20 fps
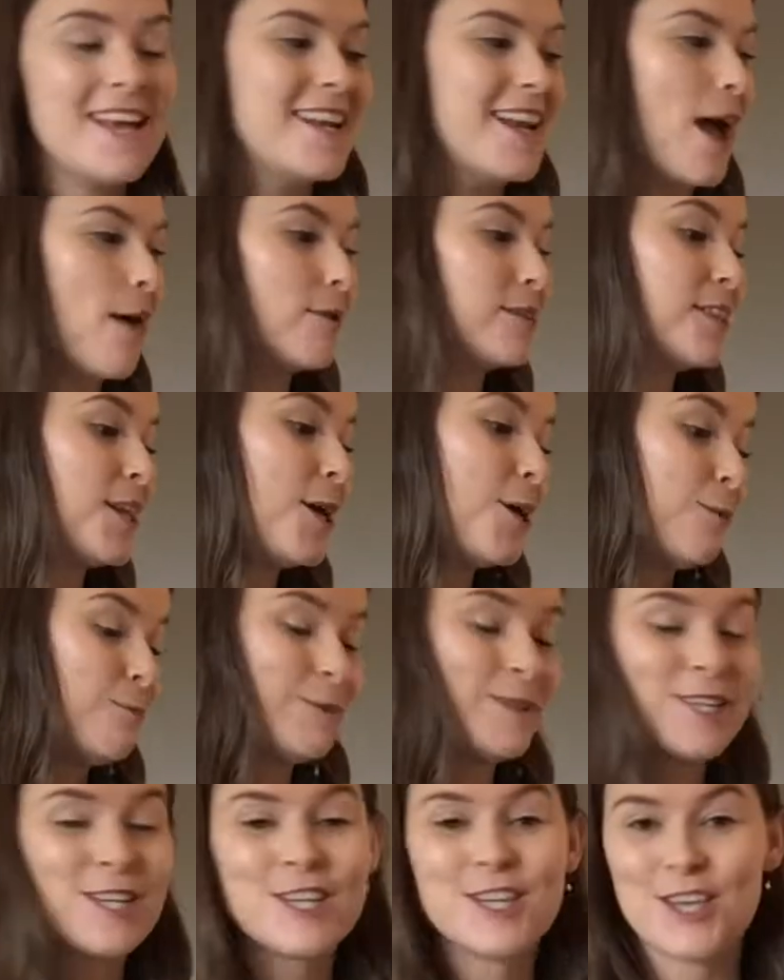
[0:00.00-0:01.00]
Now it's up
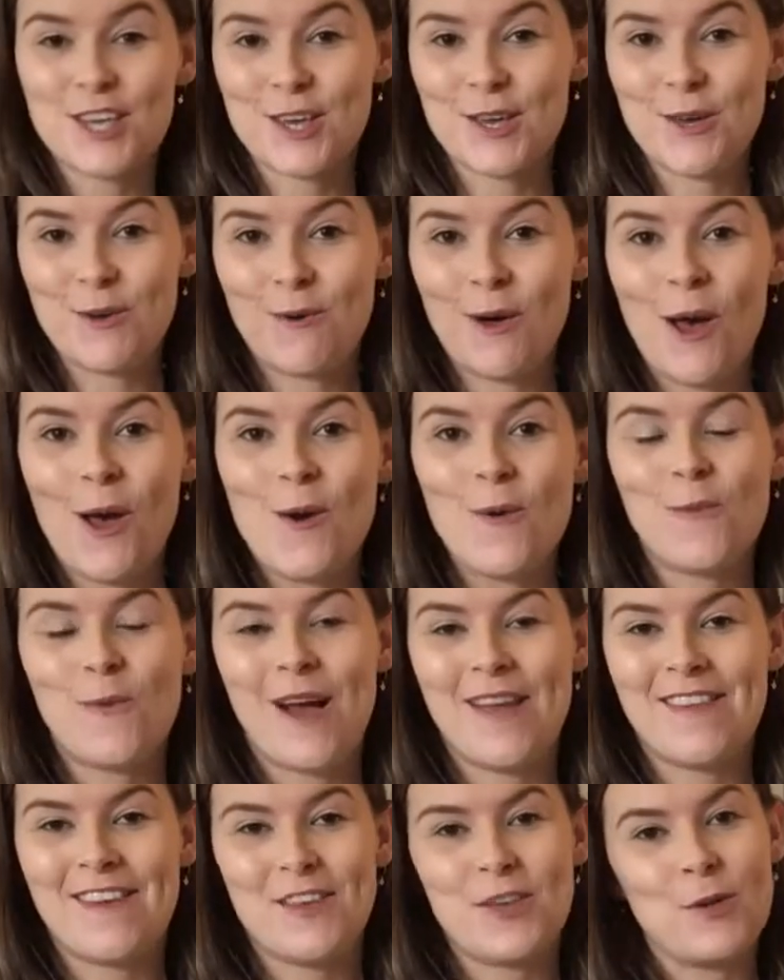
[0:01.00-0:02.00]
to you
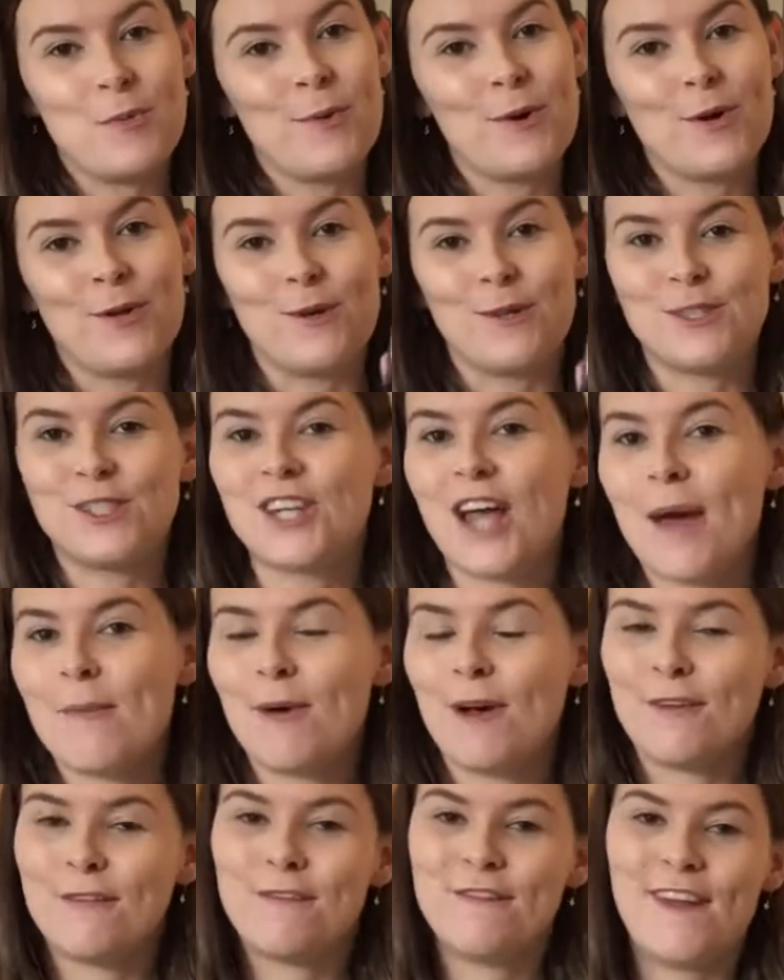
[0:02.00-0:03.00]
whether you put your jam
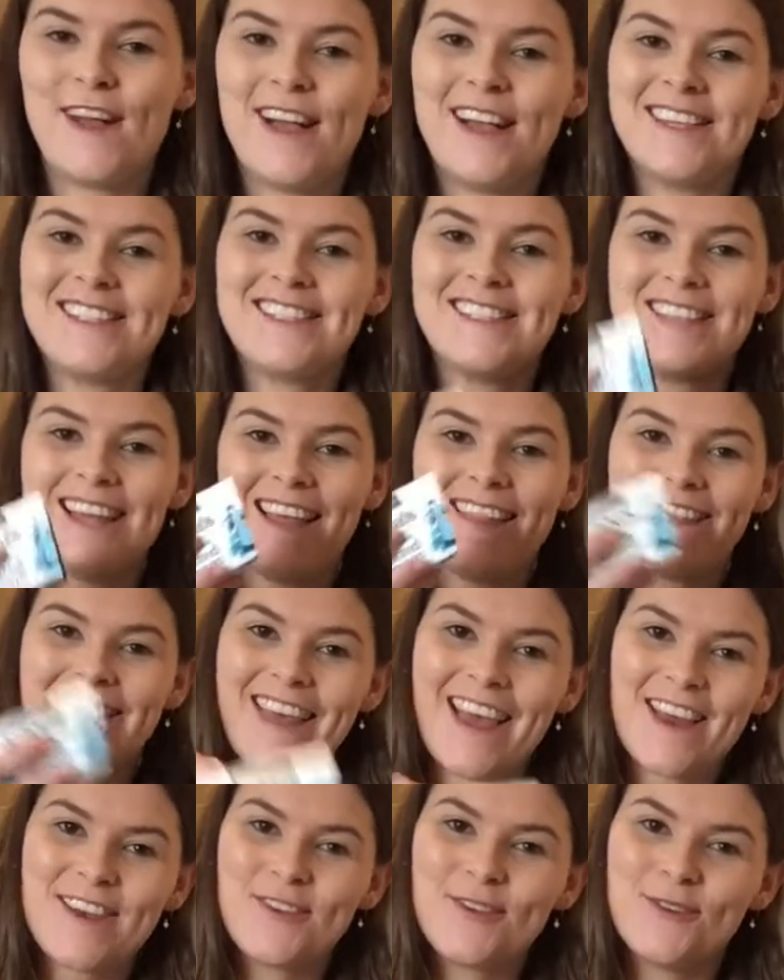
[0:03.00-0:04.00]
on first and
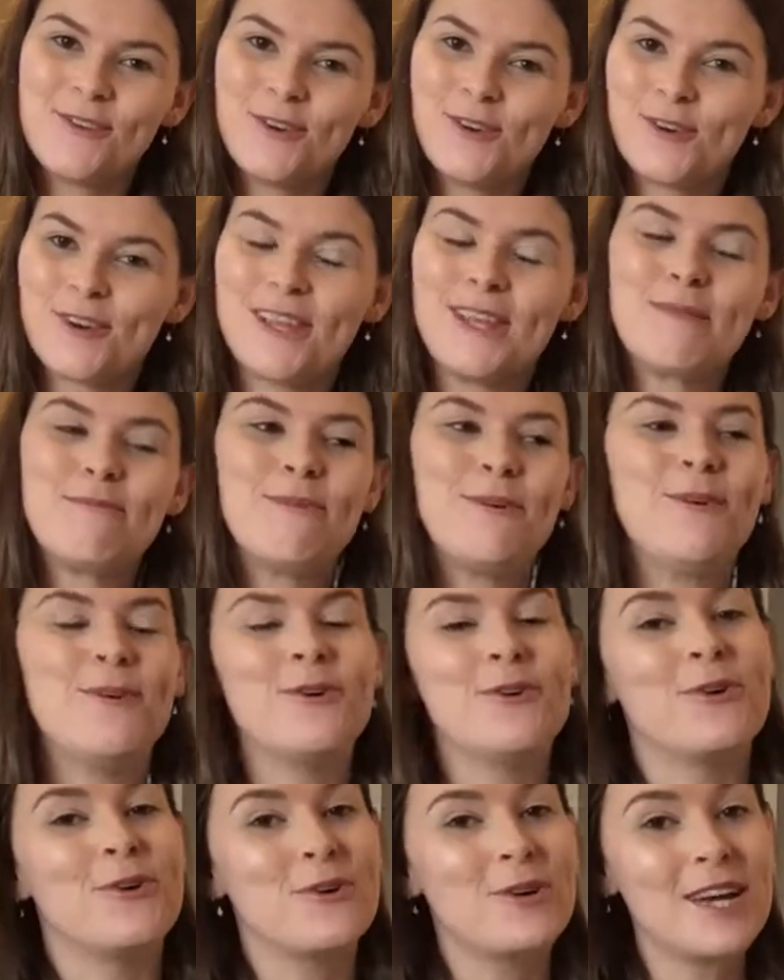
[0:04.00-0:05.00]
then your cream,
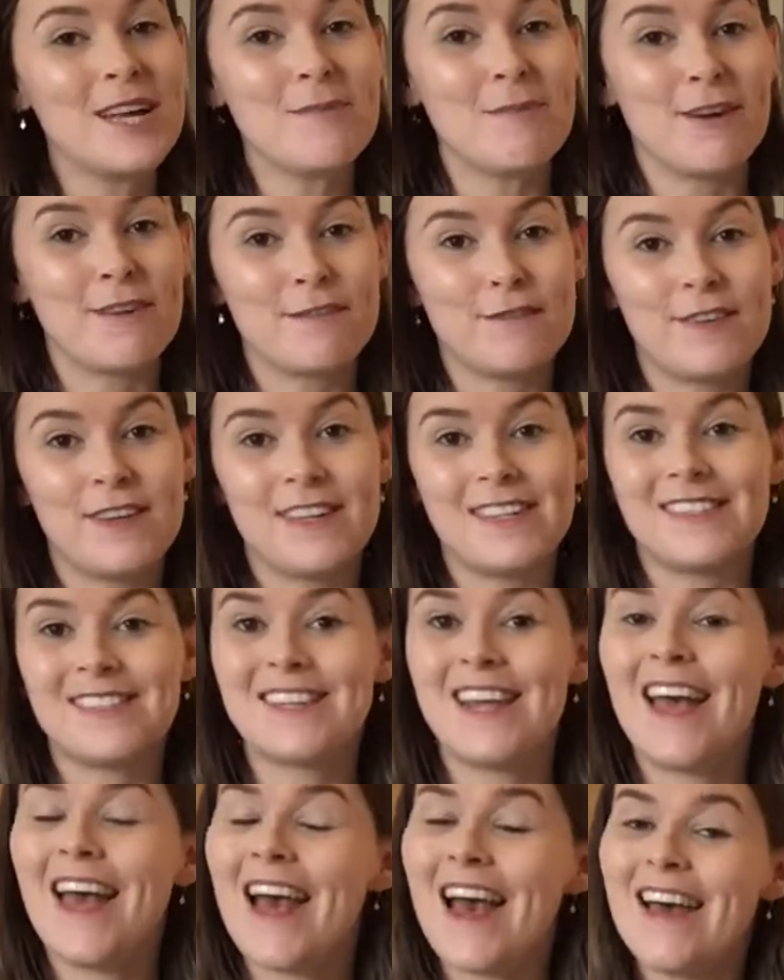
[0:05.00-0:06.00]
or your cream on
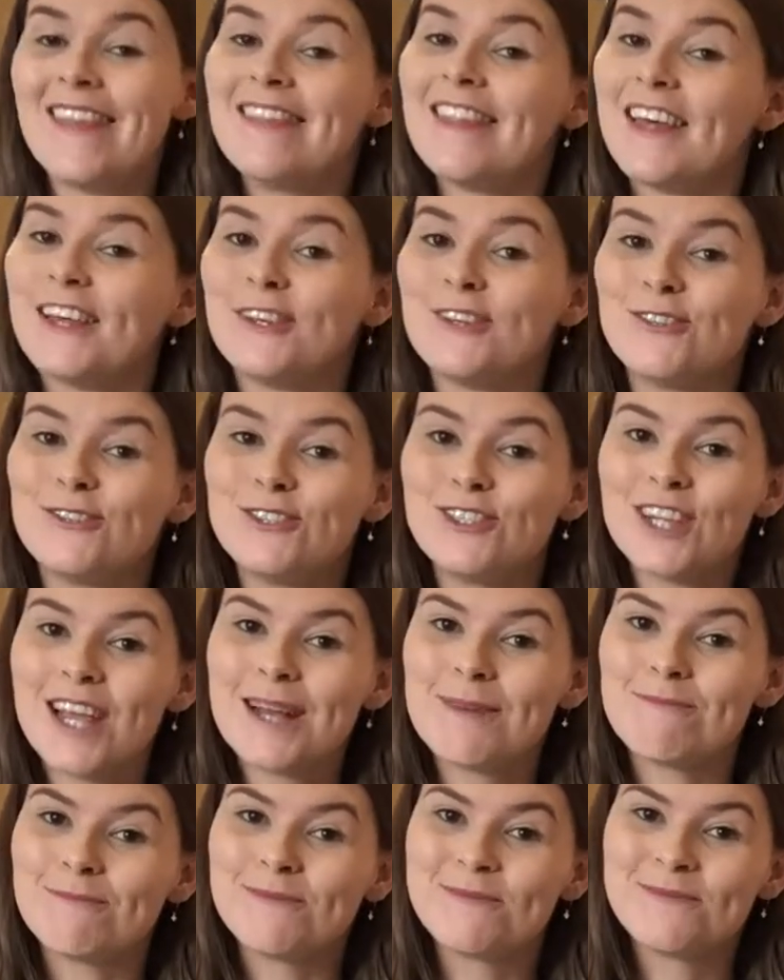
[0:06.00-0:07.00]
first and then your
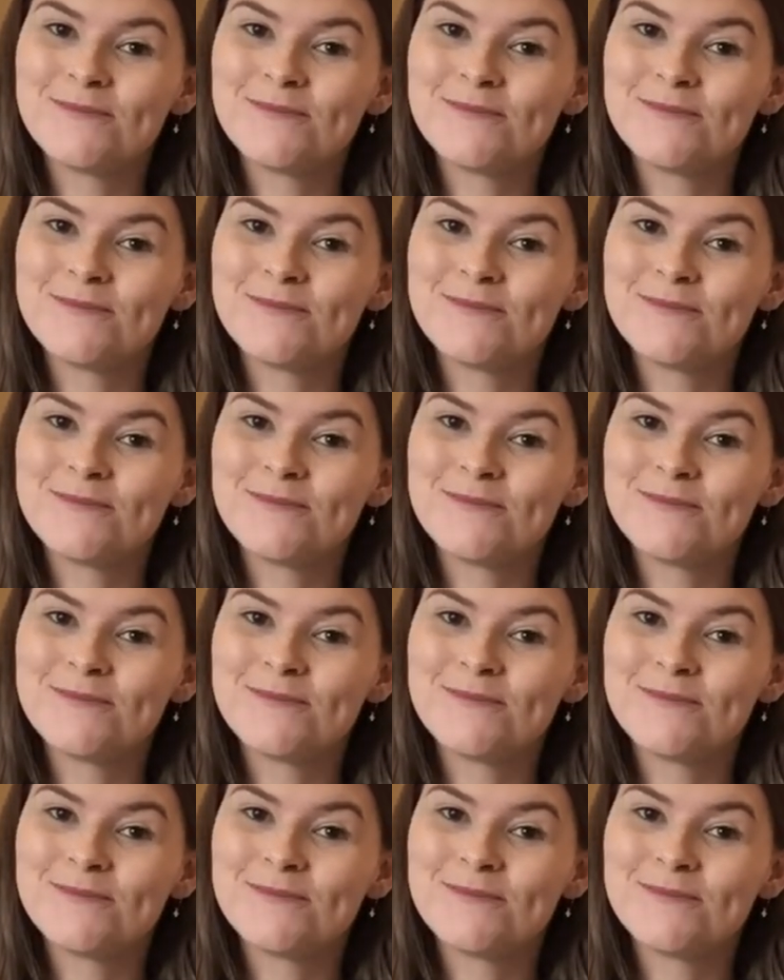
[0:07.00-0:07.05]
jam.